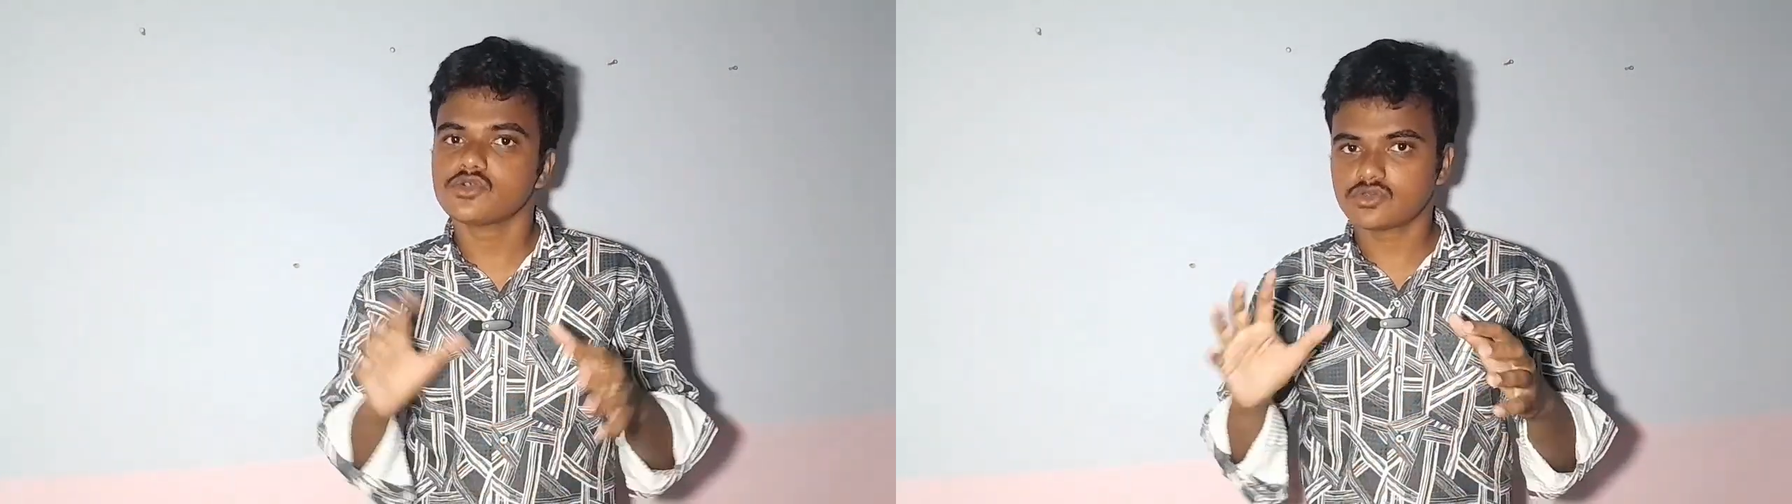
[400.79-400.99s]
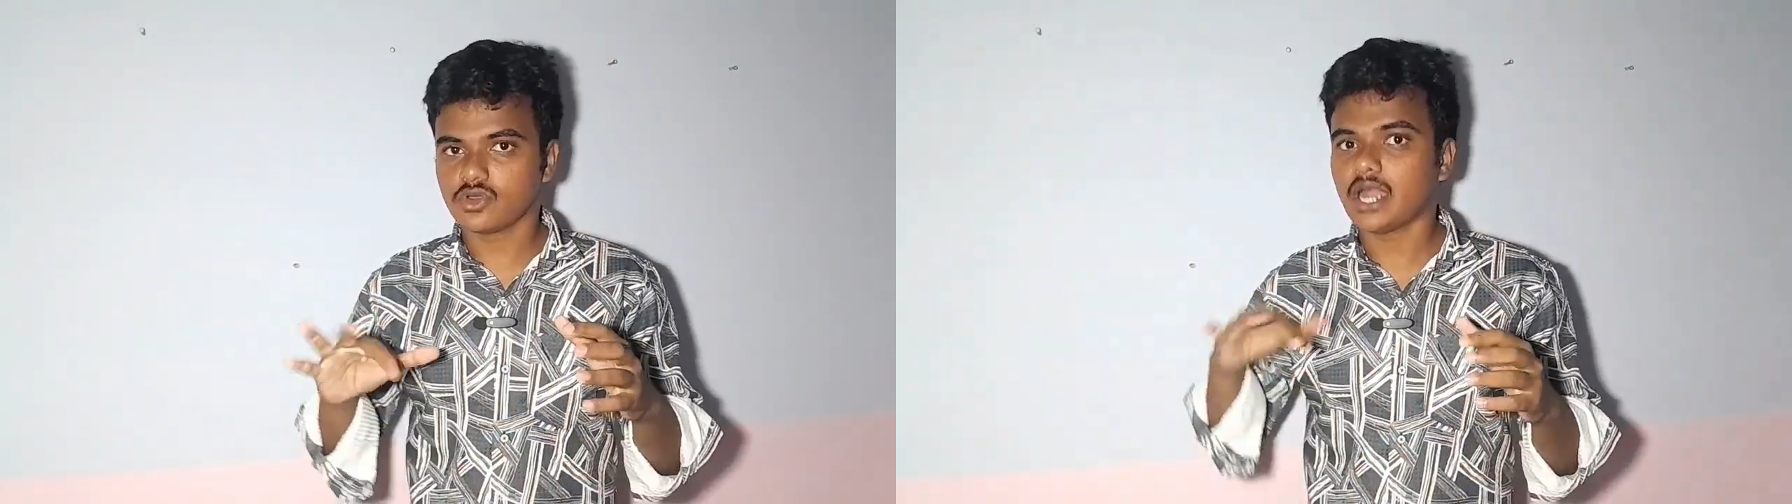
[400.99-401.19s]

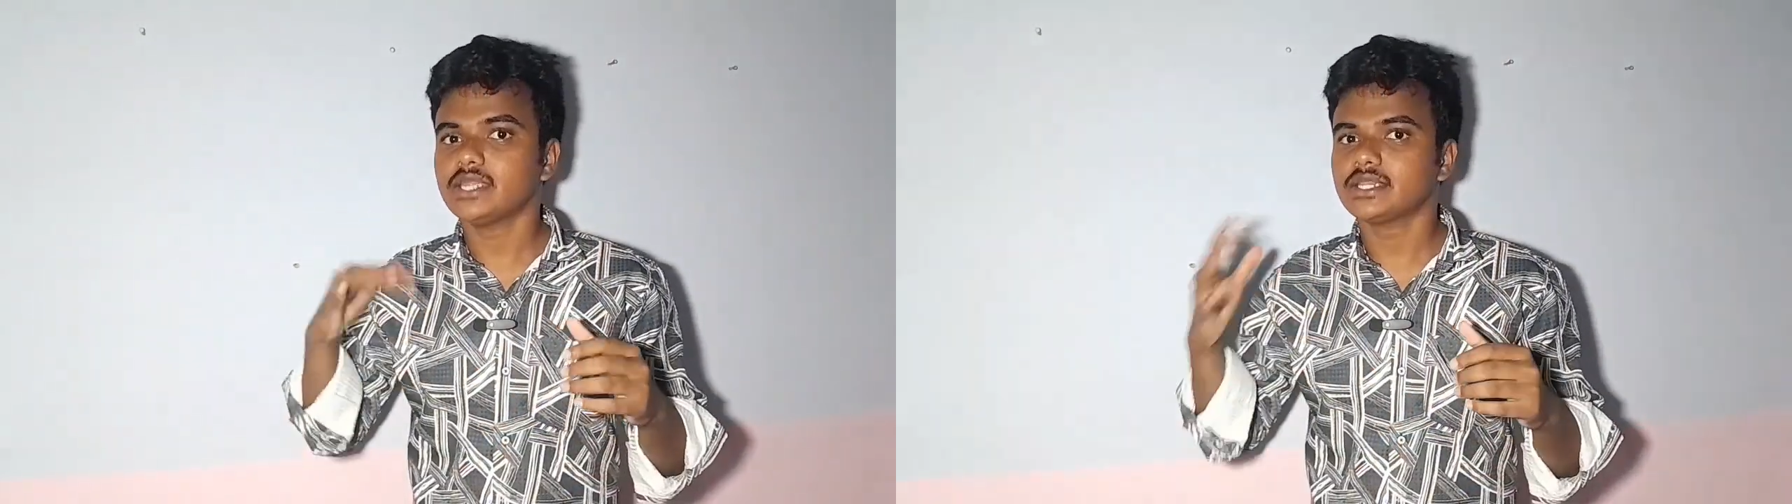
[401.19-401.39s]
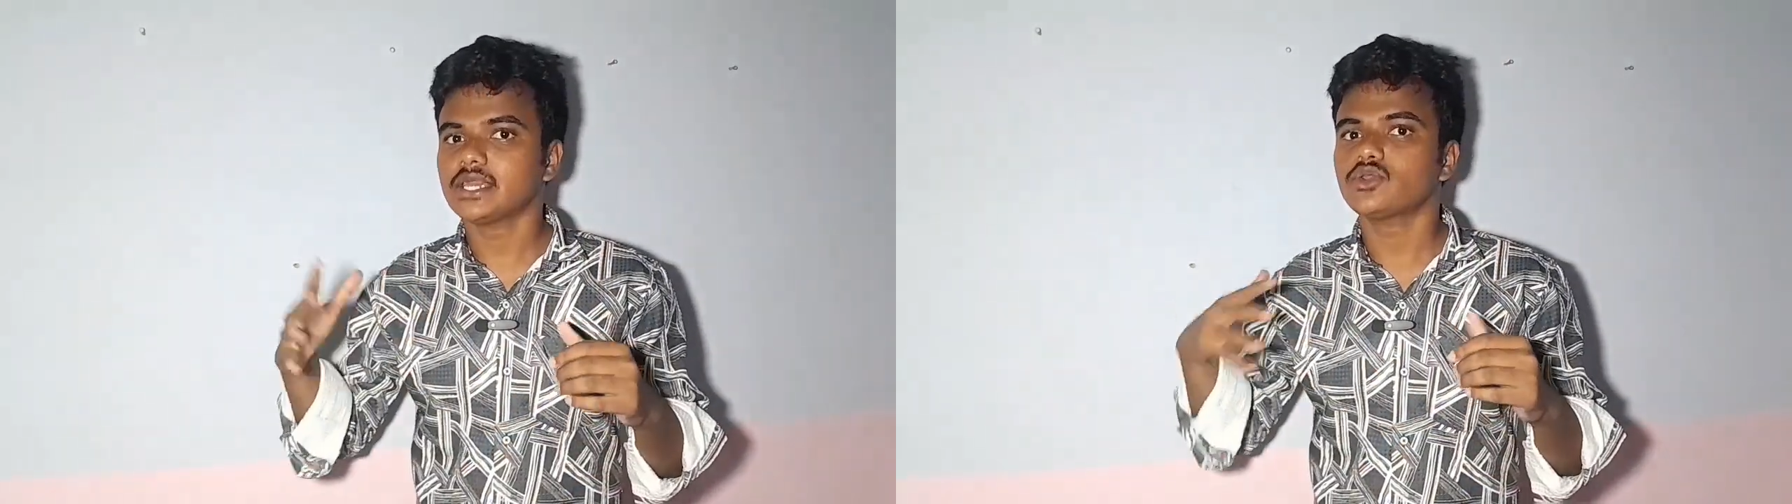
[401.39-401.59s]
So
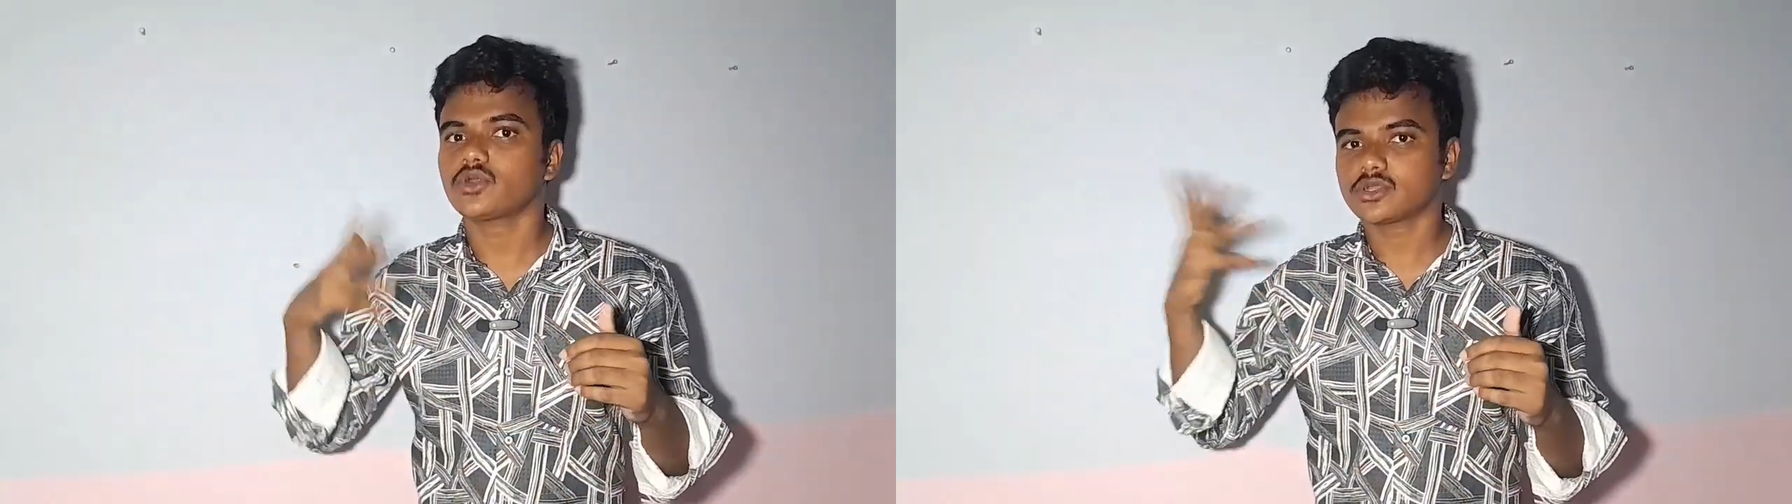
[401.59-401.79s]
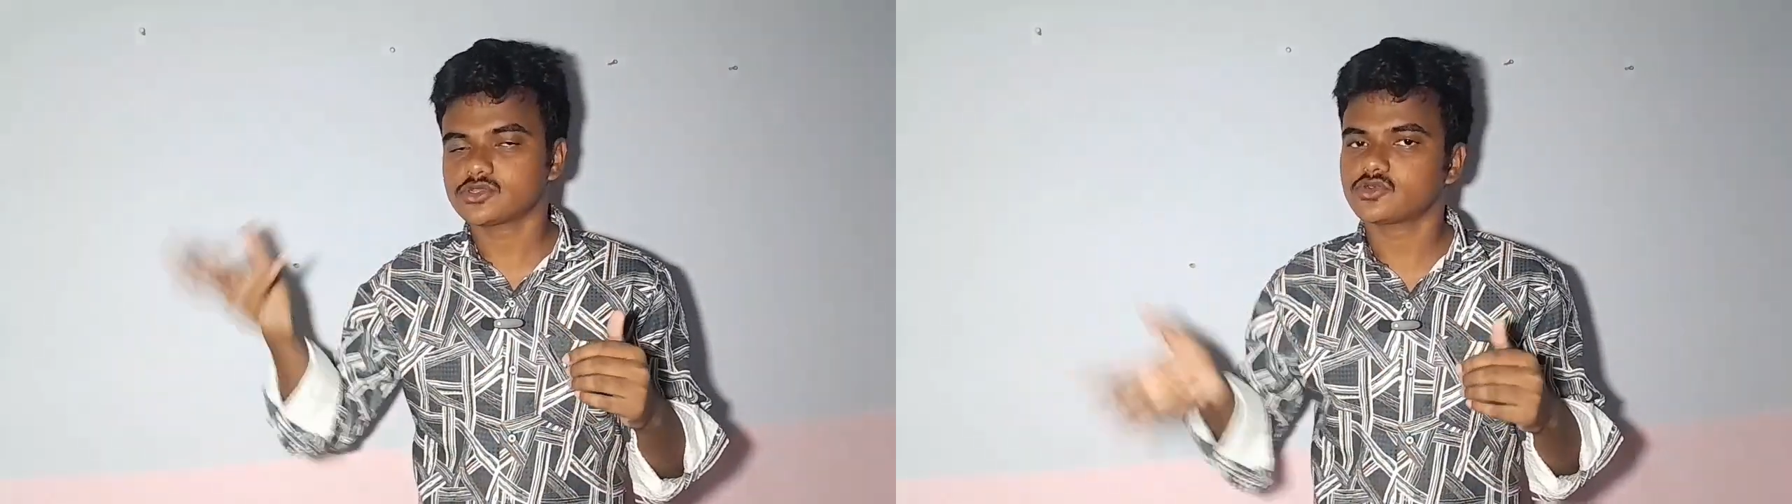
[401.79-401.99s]
and their
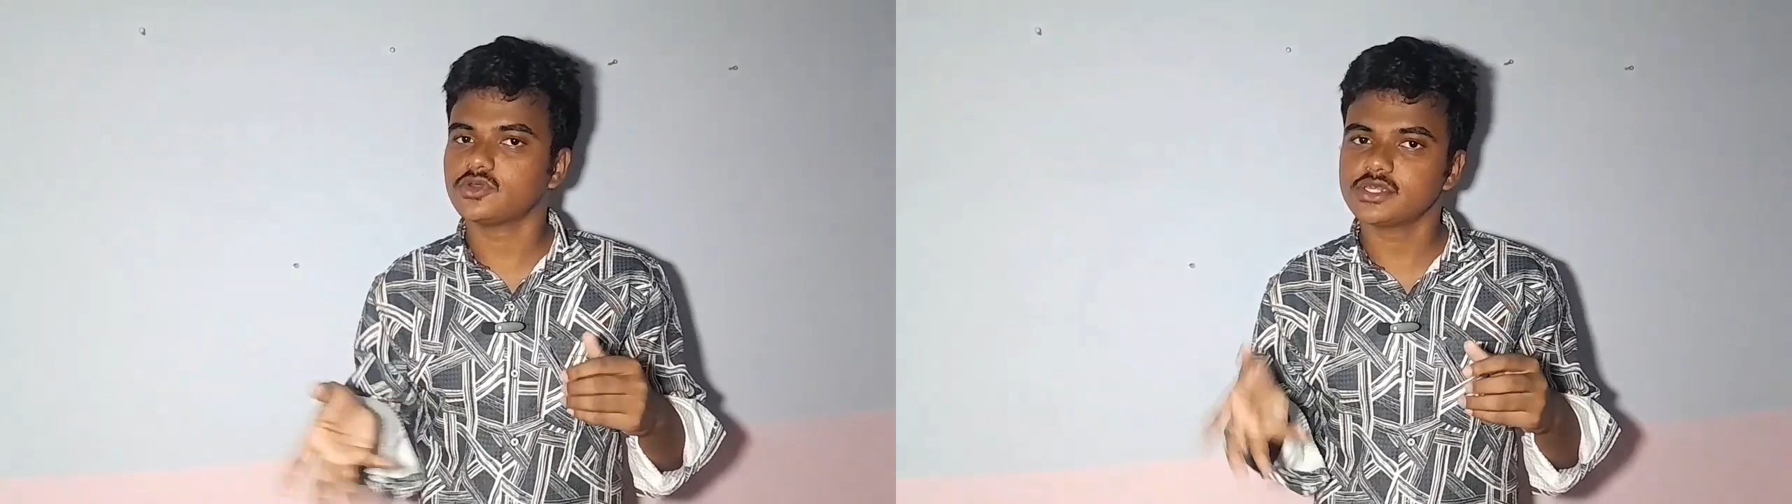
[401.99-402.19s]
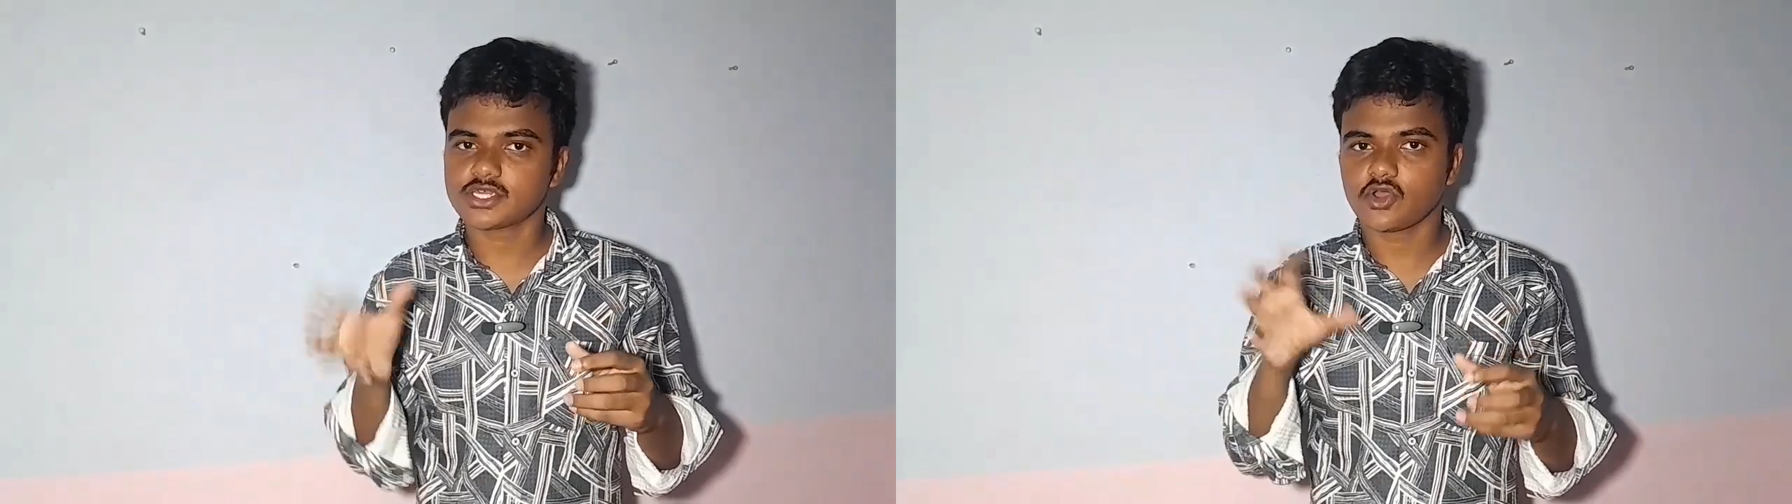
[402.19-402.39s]
total
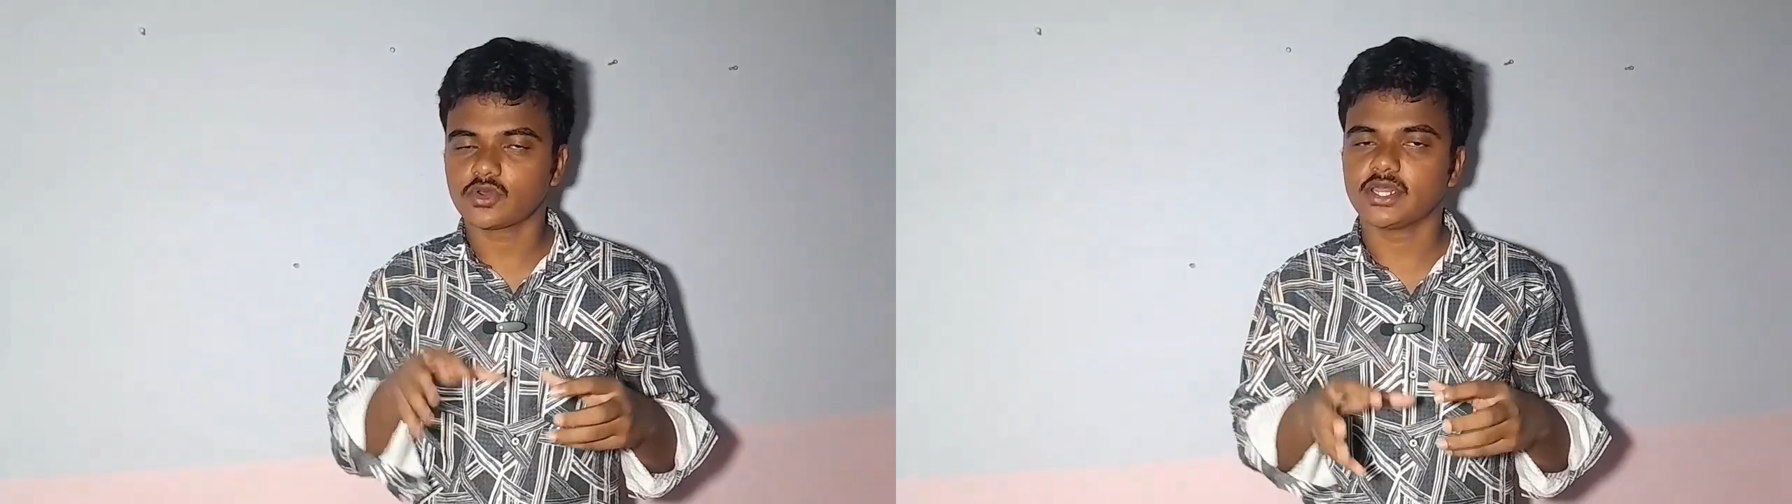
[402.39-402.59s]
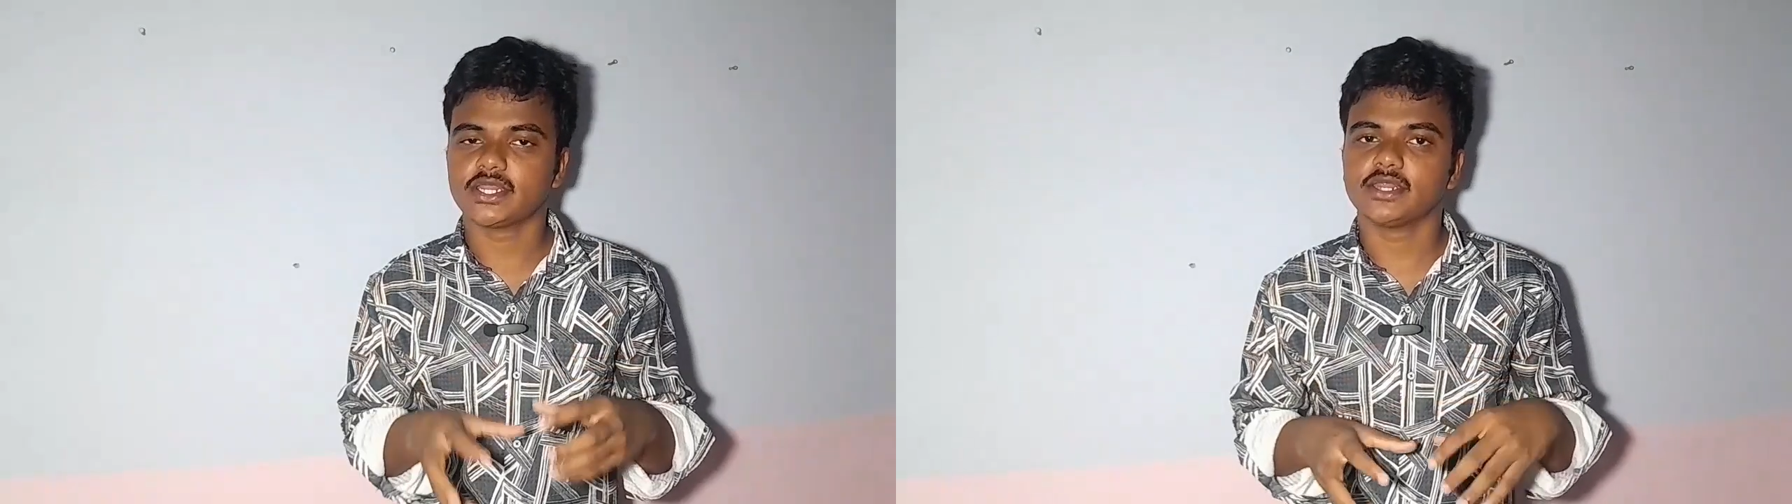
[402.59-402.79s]
score is
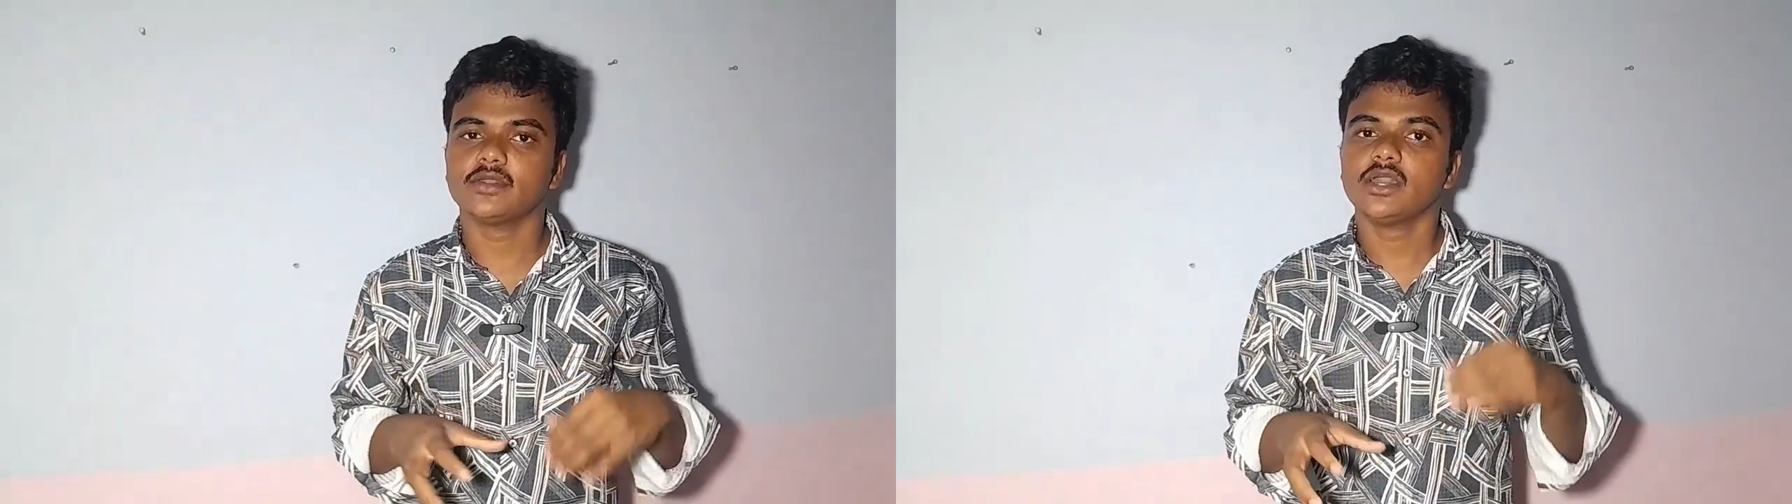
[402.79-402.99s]
calculated.